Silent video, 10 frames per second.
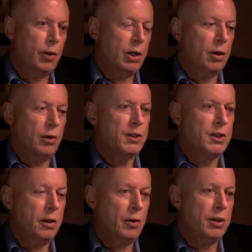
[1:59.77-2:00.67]
We can only
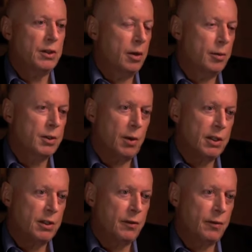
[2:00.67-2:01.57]
say there is no
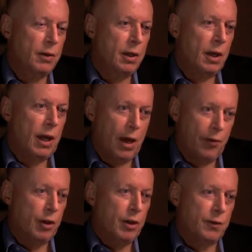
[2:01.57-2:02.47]
persuasive
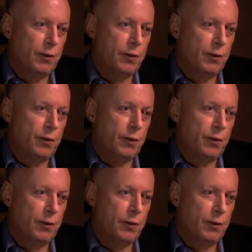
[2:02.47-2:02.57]
evidence